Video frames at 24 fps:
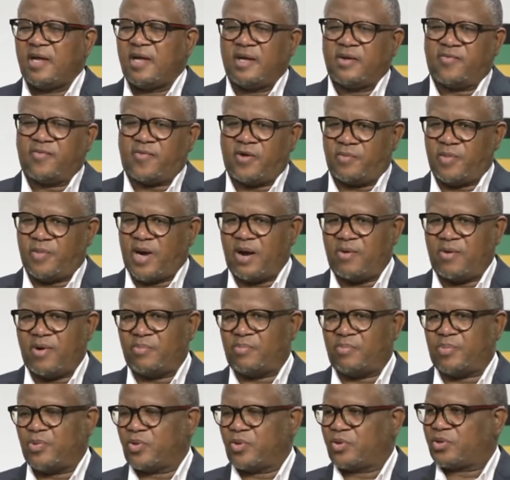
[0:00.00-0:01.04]
From
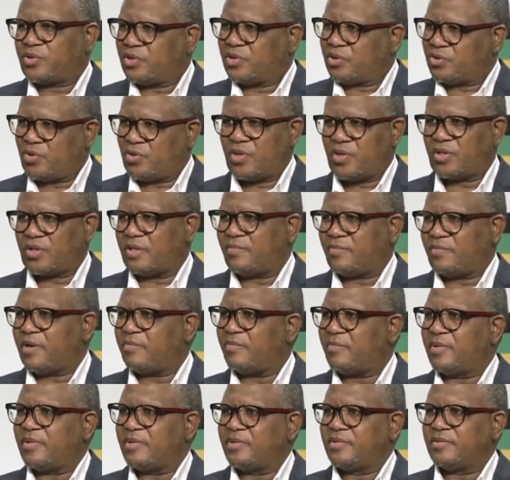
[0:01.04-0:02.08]
our books, he's not a
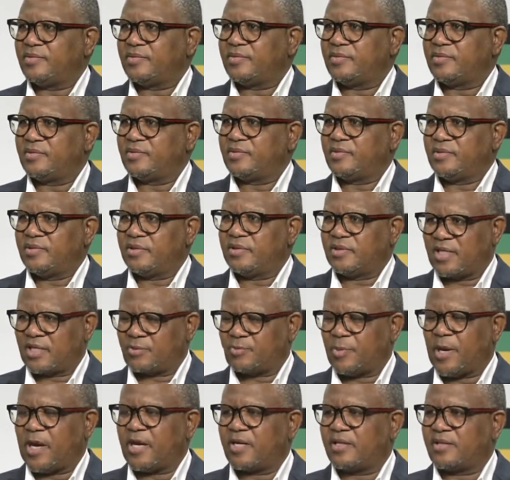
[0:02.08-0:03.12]
member. He's
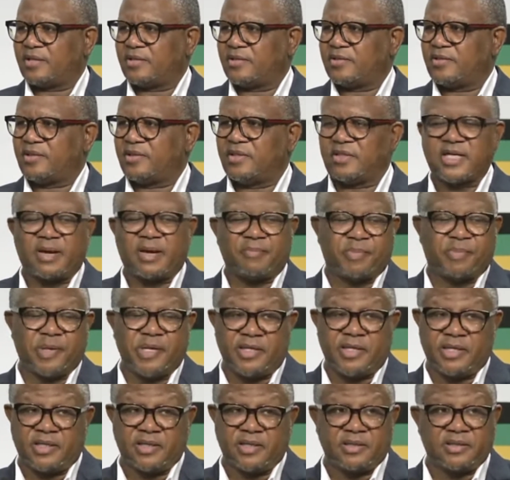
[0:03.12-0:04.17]
expelled. He's
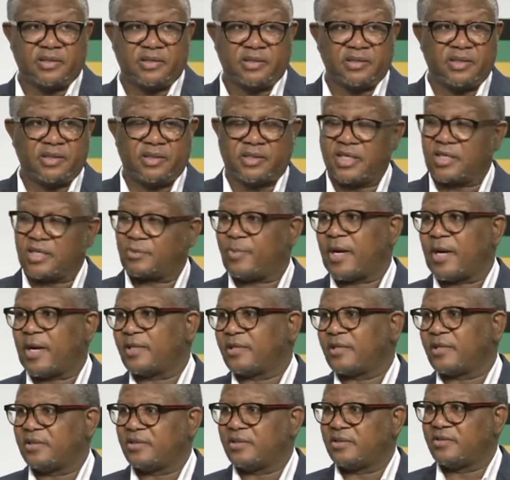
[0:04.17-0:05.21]
appealing his
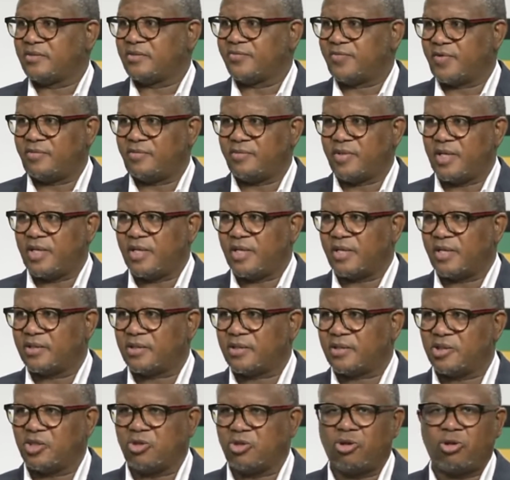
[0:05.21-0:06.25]
expulsion from the
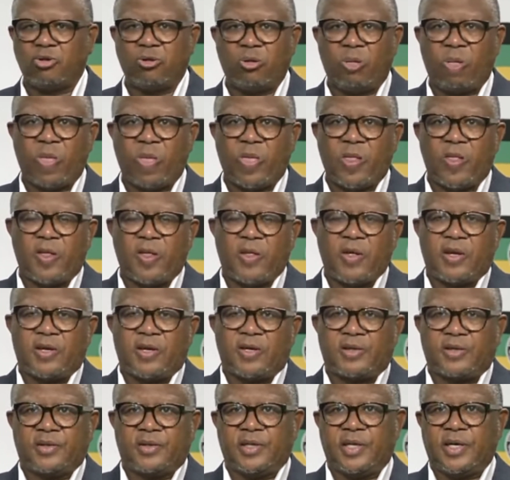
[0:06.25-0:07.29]
ANC.
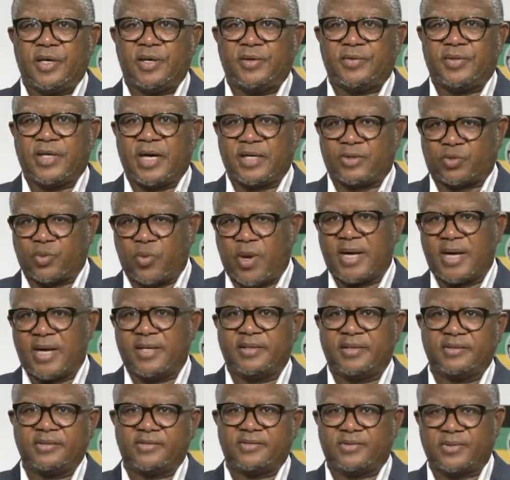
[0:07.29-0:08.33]
That's
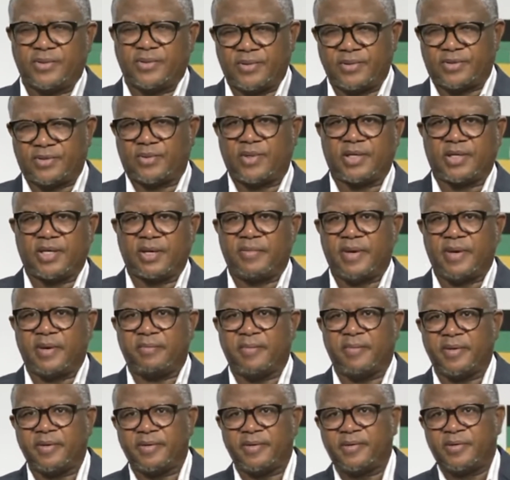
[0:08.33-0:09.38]
one, so he's not a member.